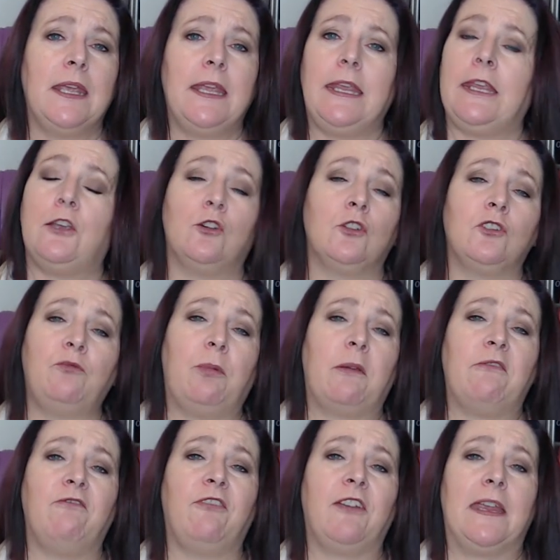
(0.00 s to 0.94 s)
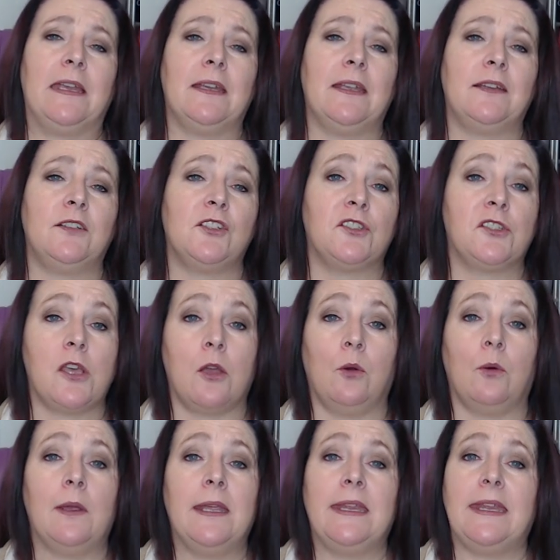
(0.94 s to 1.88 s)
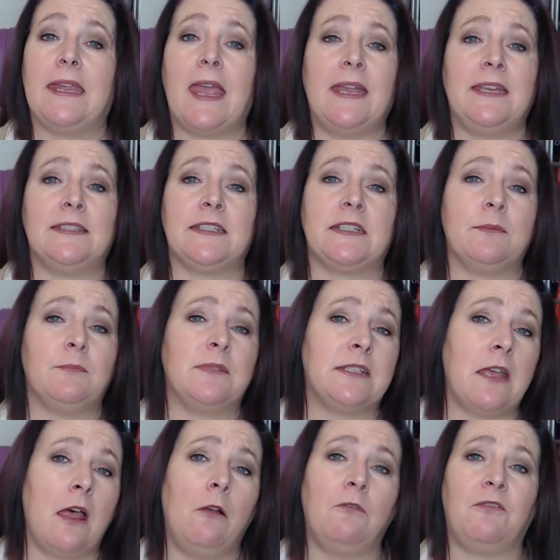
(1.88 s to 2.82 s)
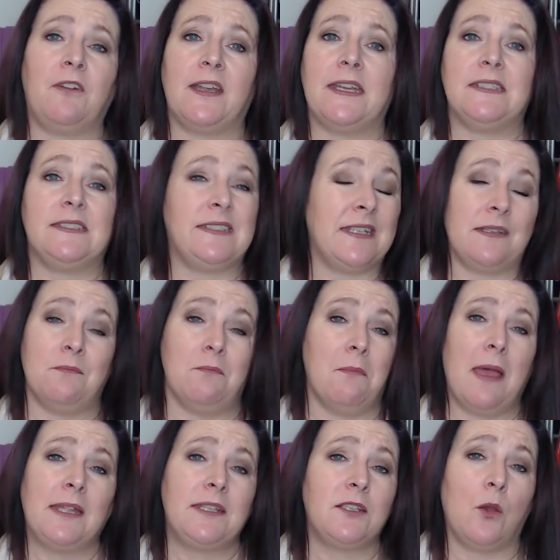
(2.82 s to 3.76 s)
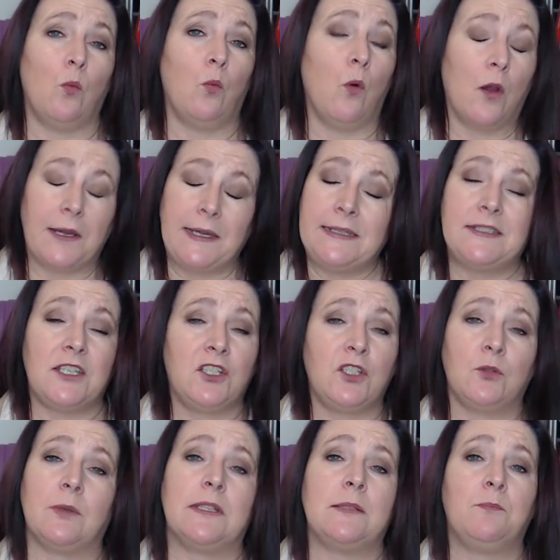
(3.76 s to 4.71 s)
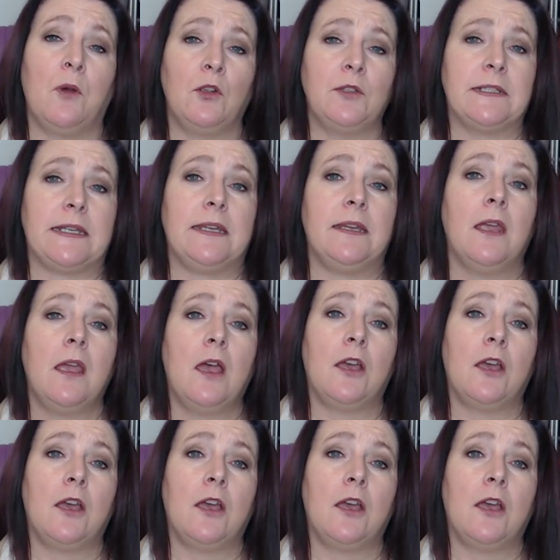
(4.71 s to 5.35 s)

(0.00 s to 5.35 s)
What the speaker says: He could have been feeling as though he hated himself and it didn't matter what he did to his body